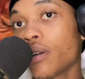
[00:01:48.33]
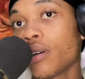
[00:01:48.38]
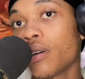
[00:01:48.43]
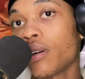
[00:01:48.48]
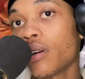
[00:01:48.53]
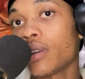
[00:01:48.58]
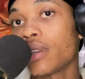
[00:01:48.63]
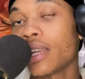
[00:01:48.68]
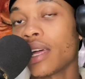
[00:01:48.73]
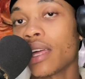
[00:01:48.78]

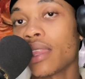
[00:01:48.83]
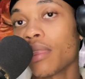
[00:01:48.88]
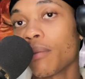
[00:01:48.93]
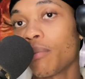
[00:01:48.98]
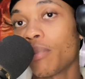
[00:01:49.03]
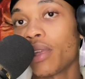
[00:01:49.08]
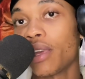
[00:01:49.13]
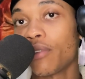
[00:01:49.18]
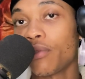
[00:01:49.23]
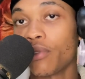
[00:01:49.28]
on other
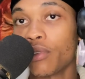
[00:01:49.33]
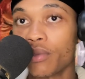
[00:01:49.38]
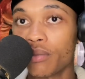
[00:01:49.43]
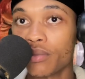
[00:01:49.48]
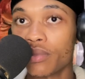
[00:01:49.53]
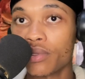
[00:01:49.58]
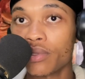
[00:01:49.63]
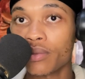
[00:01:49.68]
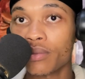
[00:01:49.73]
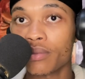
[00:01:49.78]

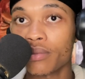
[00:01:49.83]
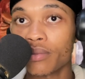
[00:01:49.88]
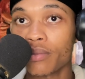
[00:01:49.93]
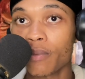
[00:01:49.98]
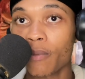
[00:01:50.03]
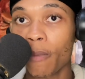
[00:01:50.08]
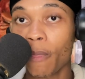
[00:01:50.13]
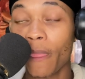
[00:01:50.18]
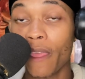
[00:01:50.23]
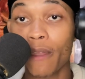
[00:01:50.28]
platforms.
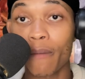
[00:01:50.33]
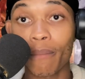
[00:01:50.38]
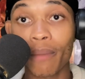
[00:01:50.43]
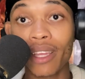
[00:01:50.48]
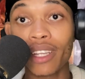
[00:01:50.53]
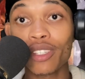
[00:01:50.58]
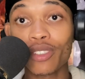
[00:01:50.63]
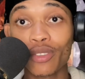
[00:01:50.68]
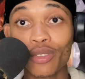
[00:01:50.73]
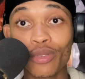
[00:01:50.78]
And
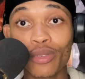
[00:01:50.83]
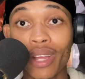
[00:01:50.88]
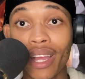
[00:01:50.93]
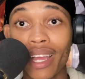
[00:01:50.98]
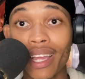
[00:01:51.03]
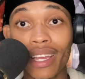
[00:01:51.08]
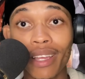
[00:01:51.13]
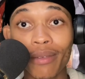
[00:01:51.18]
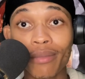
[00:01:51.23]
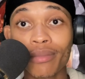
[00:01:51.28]
mind you,
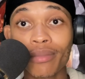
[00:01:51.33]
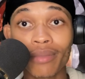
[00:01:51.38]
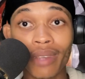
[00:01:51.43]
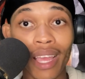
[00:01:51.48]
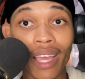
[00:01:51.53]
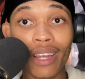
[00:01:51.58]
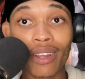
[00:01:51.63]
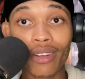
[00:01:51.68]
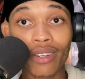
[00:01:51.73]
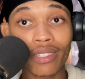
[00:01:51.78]
I am
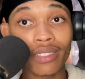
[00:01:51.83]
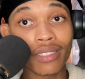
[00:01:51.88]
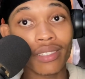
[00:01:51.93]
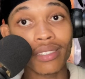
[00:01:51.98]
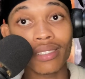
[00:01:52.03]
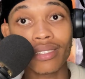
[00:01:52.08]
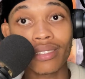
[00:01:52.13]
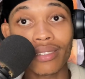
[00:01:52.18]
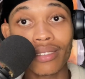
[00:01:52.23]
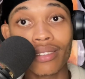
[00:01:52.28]
hella
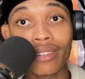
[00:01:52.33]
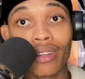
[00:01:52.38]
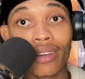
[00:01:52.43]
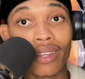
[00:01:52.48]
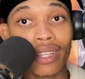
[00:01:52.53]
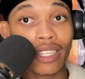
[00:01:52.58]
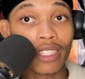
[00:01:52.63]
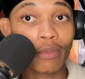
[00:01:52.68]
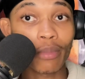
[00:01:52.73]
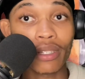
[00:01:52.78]
consistent,
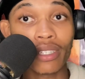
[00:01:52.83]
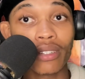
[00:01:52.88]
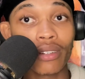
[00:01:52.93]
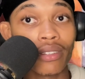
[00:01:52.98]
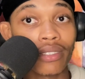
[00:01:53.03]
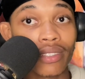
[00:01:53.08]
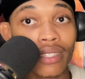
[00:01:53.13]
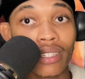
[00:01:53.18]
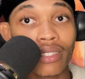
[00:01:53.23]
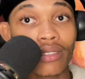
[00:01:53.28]
especially
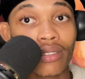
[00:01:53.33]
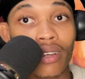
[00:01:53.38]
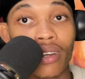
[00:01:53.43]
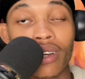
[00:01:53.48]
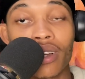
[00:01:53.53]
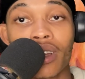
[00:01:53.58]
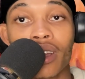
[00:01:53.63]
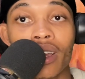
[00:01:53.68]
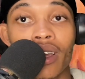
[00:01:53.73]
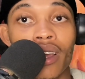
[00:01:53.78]
on
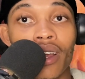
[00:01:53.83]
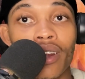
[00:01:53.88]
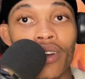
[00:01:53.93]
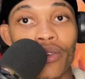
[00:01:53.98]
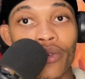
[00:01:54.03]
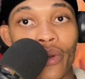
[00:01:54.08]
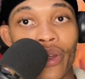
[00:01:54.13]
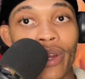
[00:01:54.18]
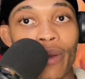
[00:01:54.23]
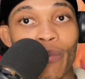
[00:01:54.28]
TikTok,
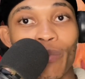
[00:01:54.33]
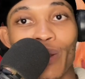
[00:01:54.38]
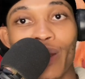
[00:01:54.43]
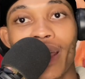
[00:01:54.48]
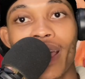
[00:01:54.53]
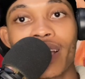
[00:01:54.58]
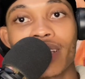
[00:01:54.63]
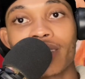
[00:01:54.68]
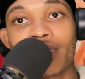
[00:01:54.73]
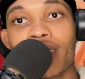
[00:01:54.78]
right? But
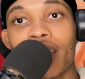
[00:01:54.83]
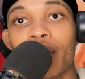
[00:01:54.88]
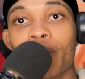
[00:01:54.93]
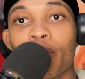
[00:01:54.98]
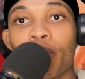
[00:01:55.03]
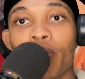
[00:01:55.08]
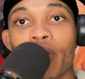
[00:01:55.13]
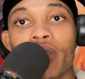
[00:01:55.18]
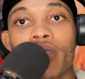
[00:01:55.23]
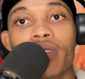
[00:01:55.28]
I
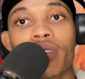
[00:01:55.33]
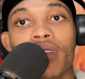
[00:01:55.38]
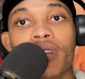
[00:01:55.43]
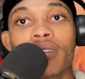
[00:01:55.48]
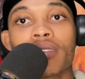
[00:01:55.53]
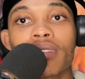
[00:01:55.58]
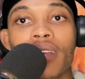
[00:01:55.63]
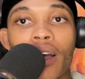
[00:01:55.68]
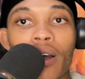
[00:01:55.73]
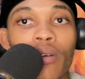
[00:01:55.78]
put
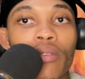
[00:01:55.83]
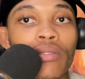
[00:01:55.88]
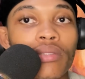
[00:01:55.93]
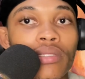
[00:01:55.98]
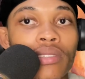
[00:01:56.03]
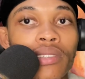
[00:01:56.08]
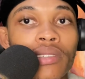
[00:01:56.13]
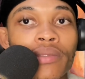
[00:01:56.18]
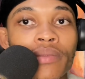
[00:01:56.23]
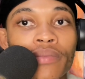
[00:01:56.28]
things out.
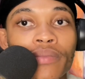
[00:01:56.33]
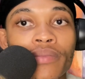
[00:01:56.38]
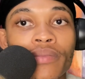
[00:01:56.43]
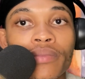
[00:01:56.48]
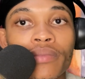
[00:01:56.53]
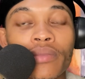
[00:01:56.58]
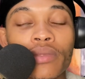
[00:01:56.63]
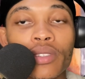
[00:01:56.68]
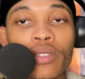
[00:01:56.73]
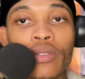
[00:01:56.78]

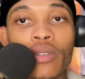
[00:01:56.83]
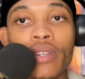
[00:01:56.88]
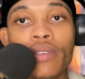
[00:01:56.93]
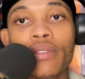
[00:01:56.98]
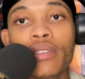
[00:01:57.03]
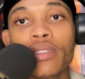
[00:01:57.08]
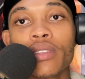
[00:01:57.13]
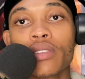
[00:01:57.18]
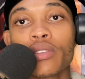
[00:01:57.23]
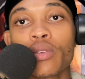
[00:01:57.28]
You know,
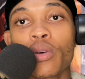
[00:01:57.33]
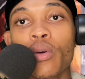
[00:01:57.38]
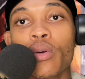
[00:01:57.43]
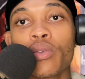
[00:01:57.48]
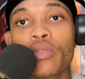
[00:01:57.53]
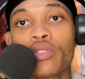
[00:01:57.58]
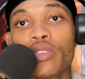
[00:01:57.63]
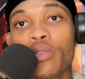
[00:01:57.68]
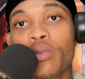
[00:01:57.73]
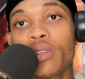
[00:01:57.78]
even this
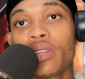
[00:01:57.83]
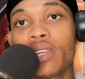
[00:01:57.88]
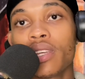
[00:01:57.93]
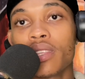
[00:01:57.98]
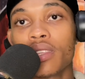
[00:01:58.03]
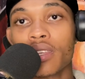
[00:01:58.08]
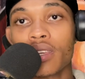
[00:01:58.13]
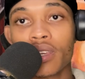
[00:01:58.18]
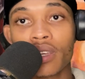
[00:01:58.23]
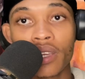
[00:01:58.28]
whole Q&A
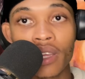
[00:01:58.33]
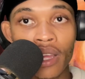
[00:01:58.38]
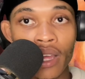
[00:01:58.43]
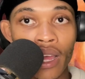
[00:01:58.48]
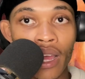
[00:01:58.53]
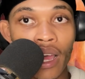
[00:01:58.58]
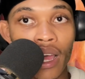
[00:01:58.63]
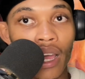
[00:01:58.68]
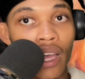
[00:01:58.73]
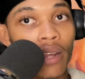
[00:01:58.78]
thing,
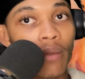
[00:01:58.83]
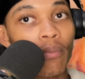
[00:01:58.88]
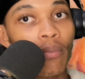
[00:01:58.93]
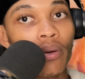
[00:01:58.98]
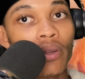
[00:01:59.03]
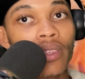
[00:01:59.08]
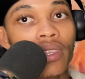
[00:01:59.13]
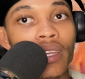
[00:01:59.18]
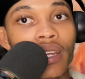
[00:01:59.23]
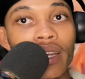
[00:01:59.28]
I'd
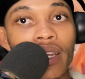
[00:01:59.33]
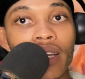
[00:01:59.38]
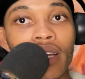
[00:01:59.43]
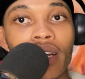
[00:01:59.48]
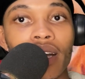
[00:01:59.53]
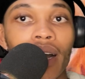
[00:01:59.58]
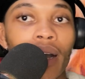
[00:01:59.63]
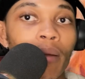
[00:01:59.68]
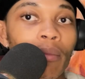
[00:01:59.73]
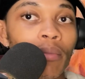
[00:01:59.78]
put the
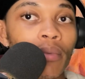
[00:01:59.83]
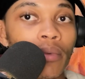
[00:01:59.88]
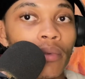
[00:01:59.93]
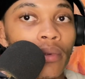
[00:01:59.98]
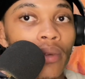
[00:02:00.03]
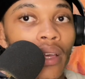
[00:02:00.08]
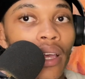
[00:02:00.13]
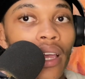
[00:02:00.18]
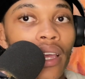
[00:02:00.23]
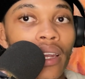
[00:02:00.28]
link up
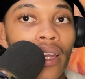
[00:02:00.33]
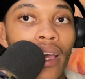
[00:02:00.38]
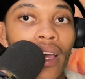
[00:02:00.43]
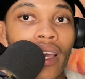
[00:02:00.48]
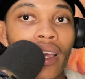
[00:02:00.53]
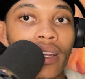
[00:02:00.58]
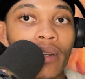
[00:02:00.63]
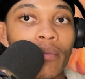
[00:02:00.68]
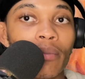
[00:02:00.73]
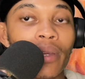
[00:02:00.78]
and I
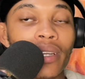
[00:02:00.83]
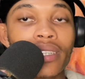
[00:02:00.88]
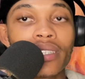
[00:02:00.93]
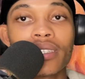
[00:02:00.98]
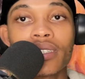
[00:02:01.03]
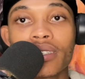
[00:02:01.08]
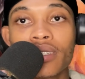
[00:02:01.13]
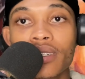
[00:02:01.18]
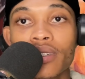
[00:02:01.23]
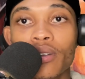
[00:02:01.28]
had
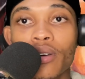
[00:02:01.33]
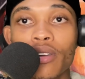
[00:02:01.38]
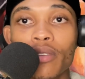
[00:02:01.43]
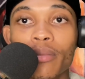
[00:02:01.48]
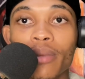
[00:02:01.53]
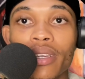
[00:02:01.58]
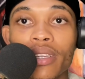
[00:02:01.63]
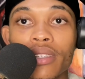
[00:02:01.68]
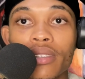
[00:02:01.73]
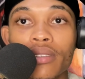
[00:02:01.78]
mentioned it on
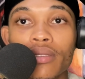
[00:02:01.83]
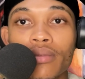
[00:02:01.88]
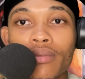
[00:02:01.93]
my